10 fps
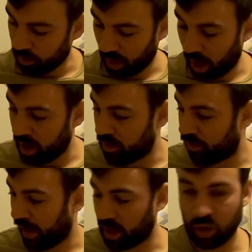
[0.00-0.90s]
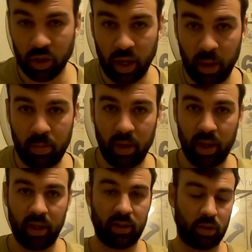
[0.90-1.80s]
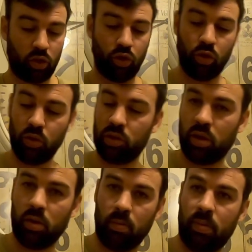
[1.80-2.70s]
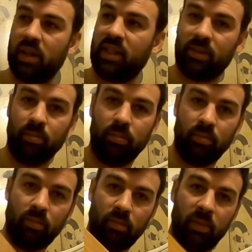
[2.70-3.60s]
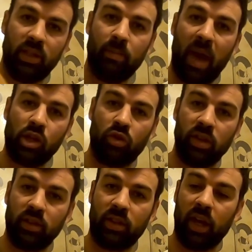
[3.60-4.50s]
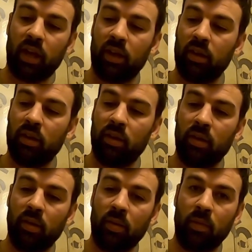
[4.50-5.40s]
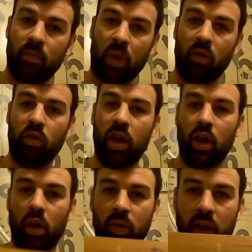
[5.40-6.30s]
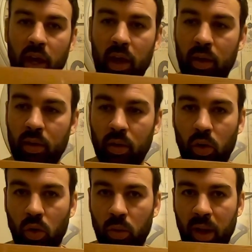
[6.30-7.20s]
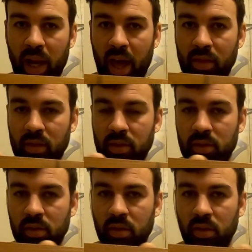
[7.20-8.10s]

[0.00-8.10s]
I fashioned up, it's crude, but it's a measuring stick. And written on there, all my lengths